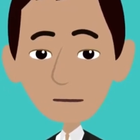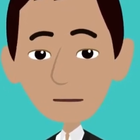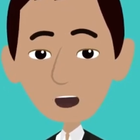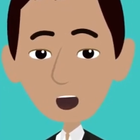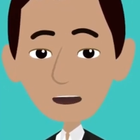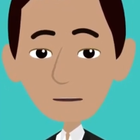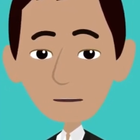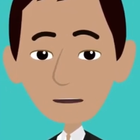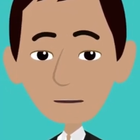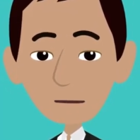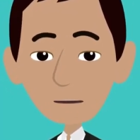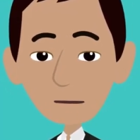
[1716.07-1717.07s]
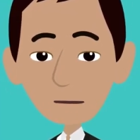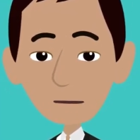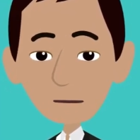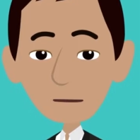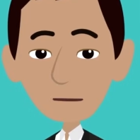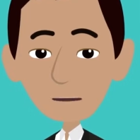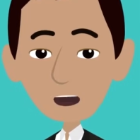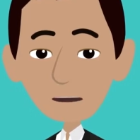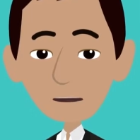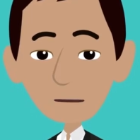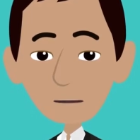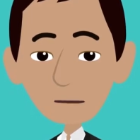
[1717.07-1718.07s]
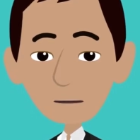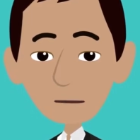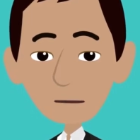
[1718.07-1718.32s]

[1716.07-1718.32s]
Very simple. Very simple.